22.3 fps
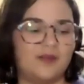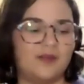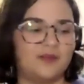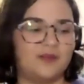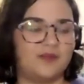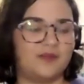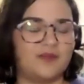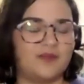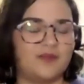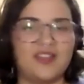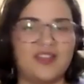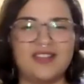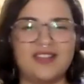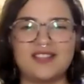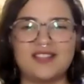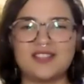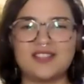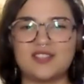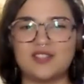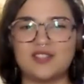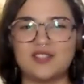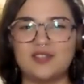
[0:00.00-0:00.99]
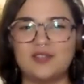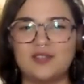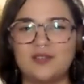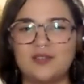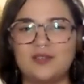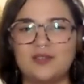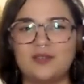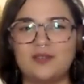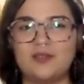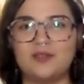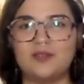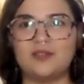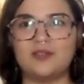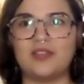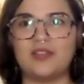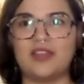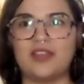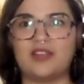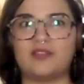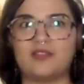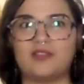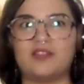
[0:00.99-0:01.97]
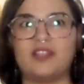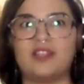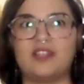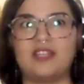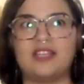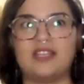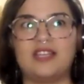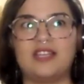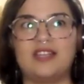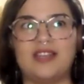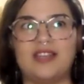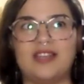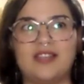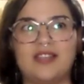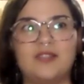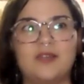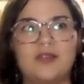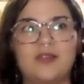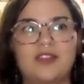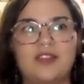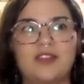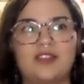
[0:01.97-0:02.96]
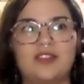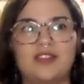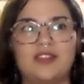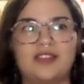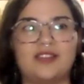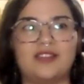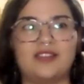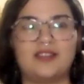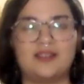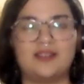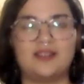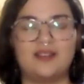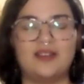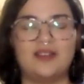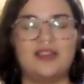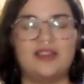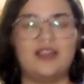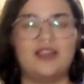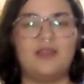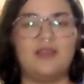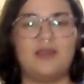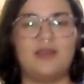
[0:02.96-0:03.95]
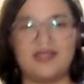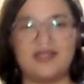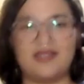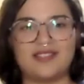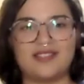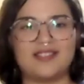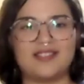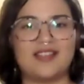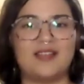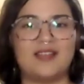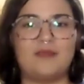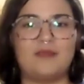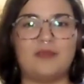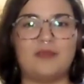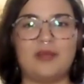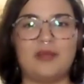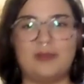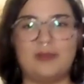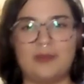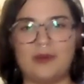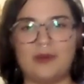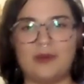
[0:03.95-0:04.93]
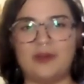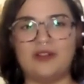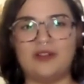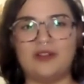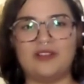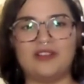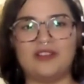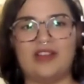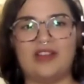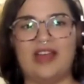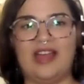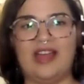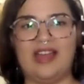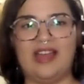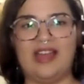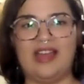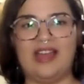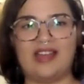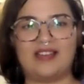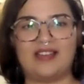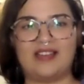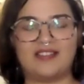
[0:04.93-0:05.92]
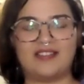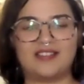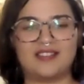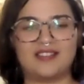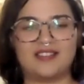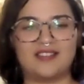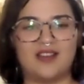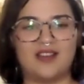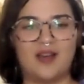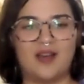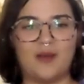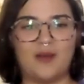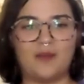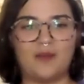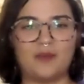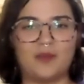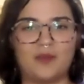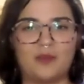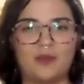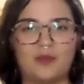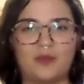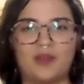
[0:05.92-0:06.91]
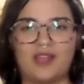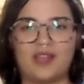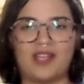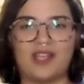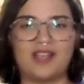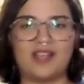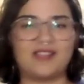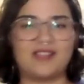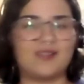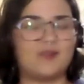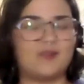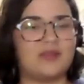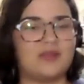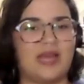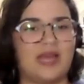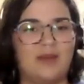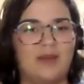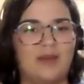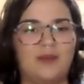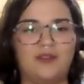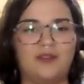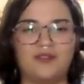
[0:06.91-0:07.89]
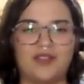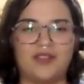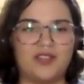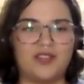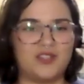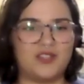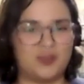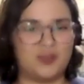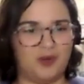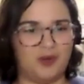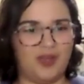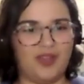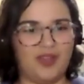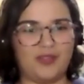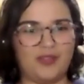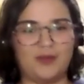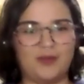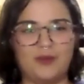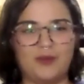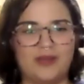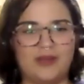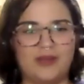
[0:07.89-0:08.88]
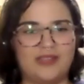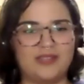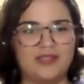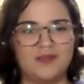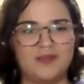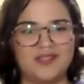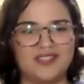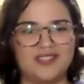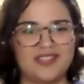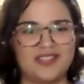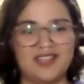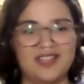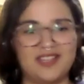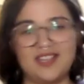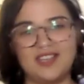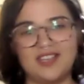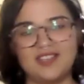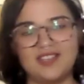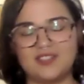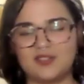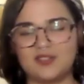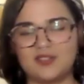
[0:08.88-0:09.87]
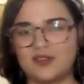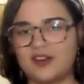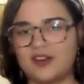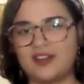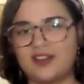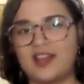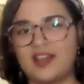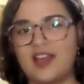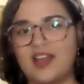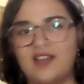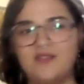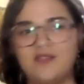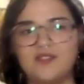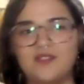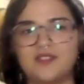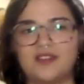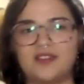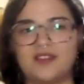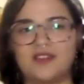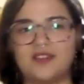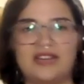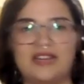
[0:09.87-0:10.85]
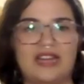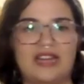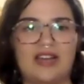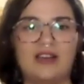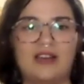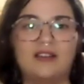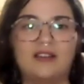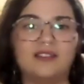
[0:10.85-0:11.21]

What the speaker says: Things to like really connect with, like pets and people, and bringing some type of like joy through intimacy into our lives right now,